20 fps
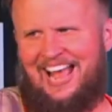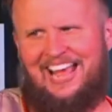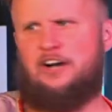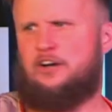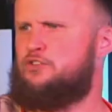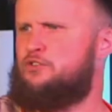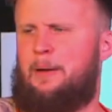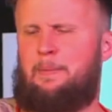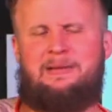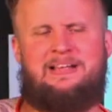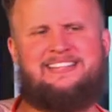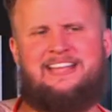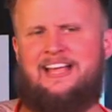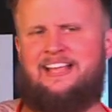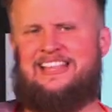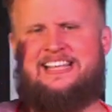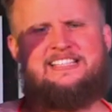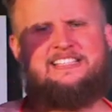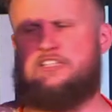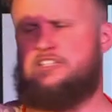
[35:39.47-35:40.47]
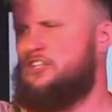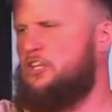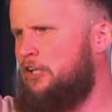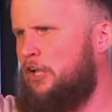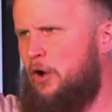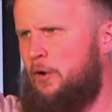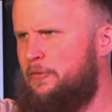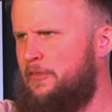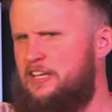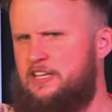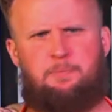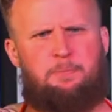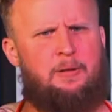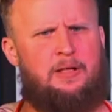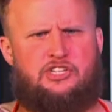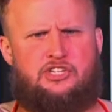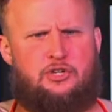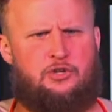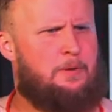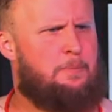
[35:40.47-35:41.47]
Here's what I'm gonna say. This is the loneliest
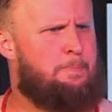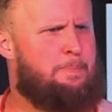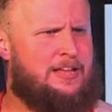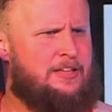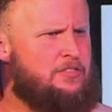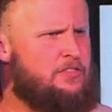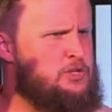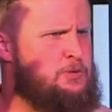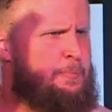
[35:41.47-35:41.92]
place you can be in the